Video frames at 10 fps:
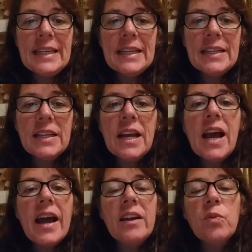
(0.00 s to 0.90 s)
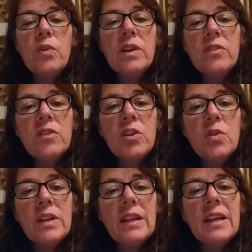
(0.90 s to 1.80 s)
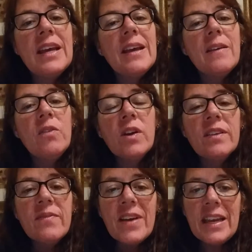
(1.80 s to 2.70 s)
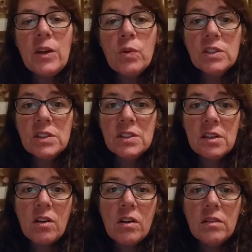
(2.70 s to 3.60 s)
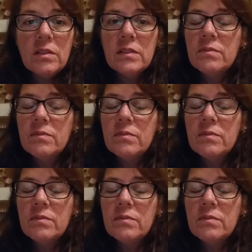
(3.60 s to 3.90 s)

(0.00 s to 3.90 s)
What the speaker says: And I just want you guys to know that if you guys have any questions at all,